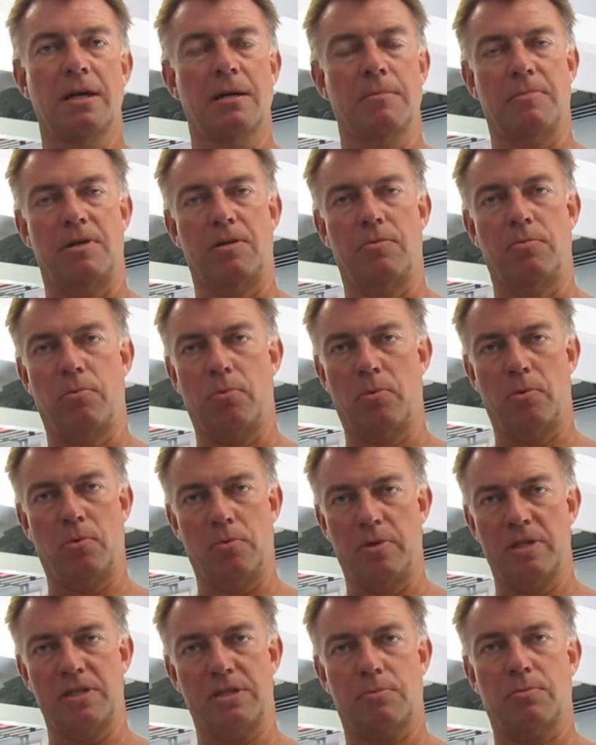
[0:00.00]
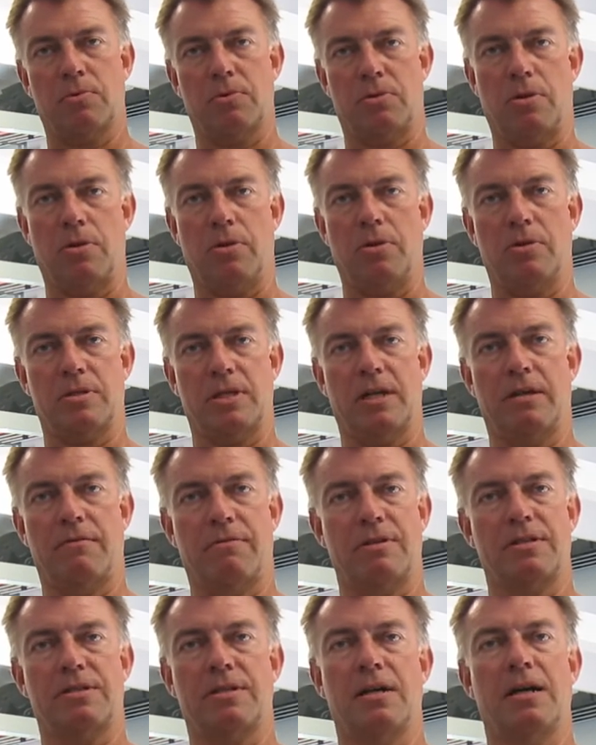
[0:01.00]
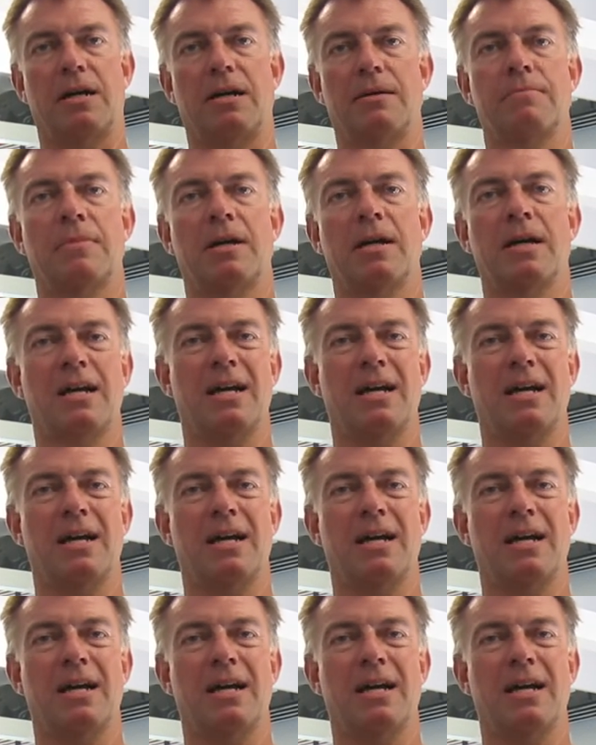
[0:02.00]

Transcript: My wrist would hurt every time,